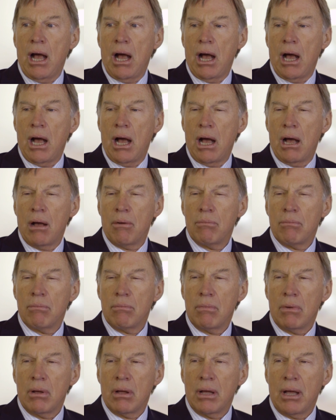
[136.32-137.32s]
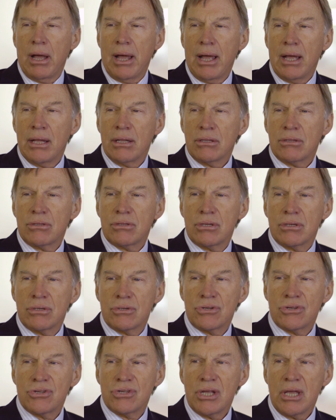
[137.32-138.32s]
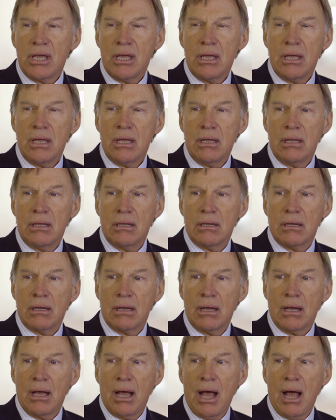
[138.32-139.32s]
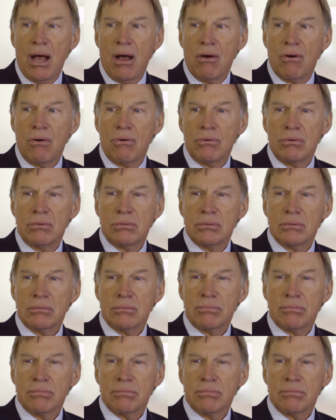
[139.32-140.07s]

to see how